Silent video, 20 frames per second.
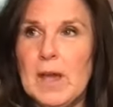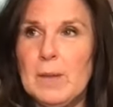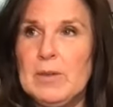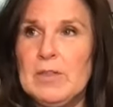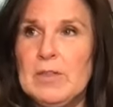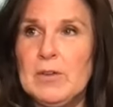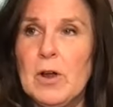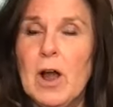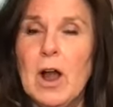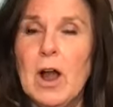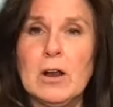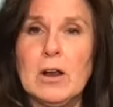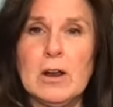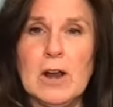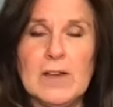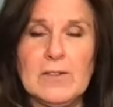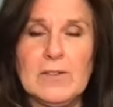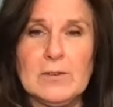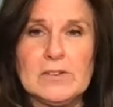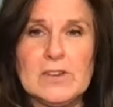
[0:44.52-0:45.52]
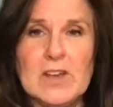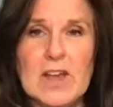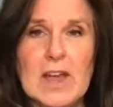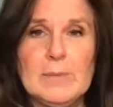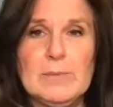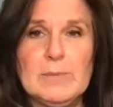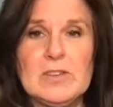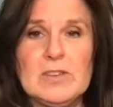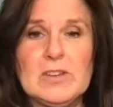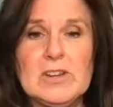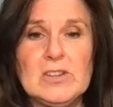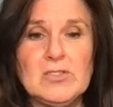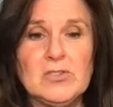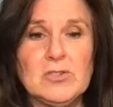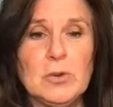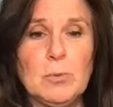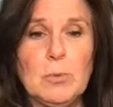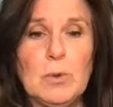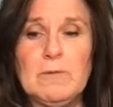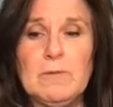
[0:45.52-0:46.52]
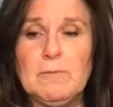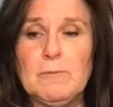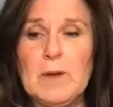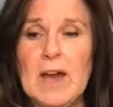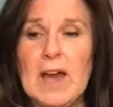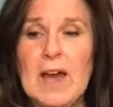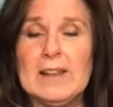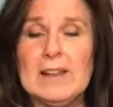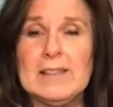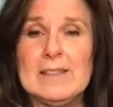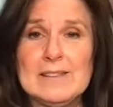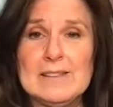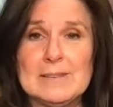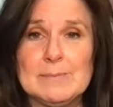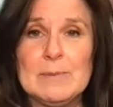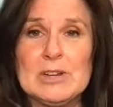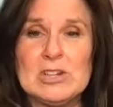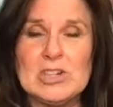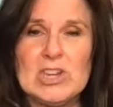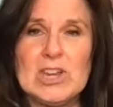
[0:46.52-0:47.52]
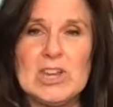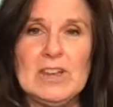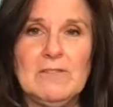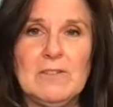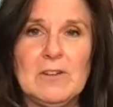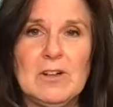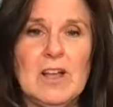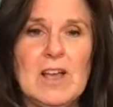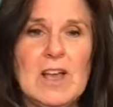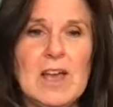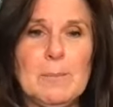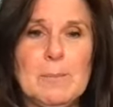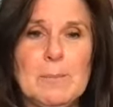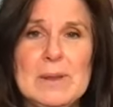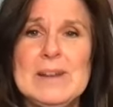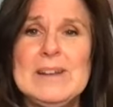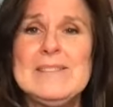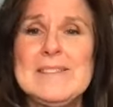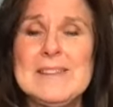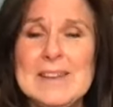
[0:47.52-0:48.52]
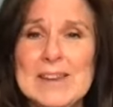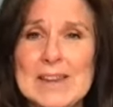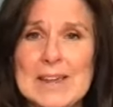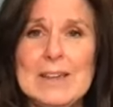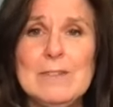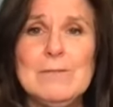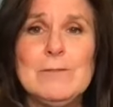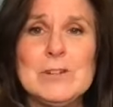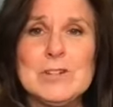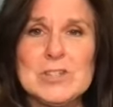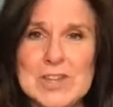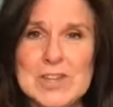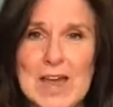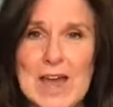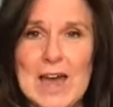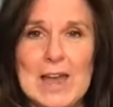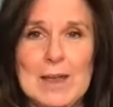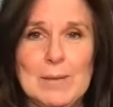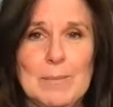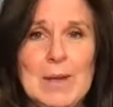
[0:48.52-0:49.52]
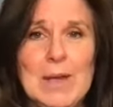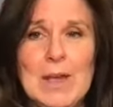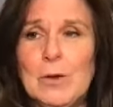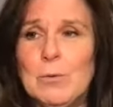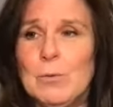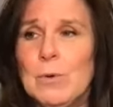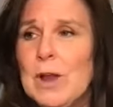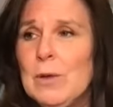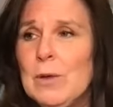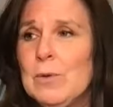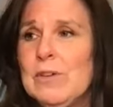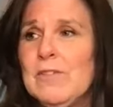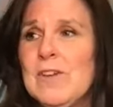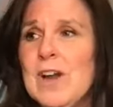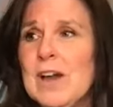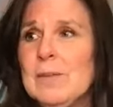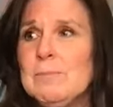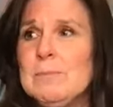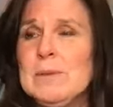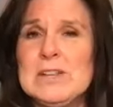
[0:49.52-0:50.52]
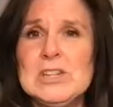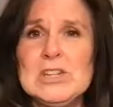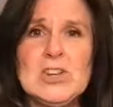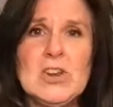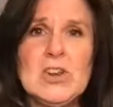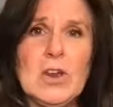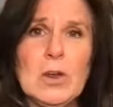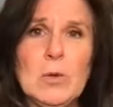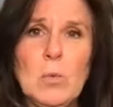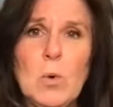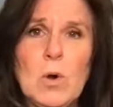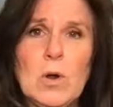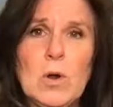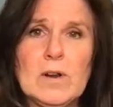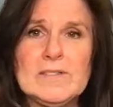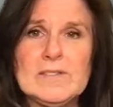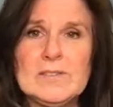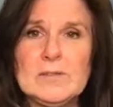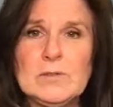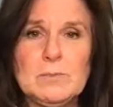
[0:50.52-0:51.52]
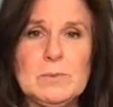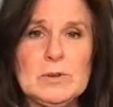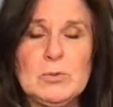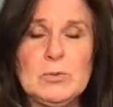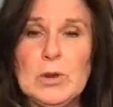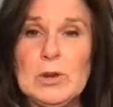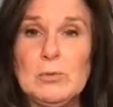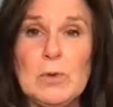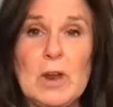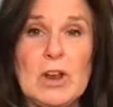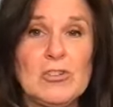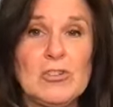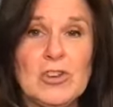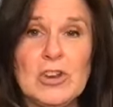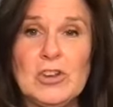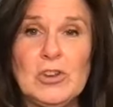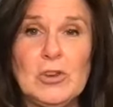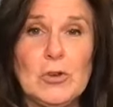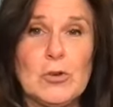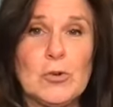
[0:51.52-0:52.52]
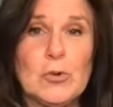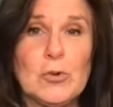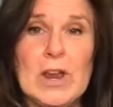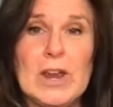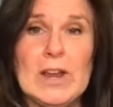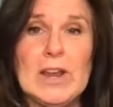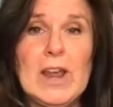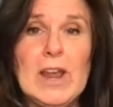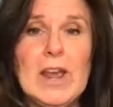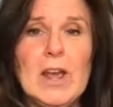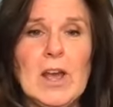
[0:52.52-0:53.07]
I mean, there are other times in history when we've had this much evil, but it's an evil time, right? We've got military wars between Russia and Ukraine.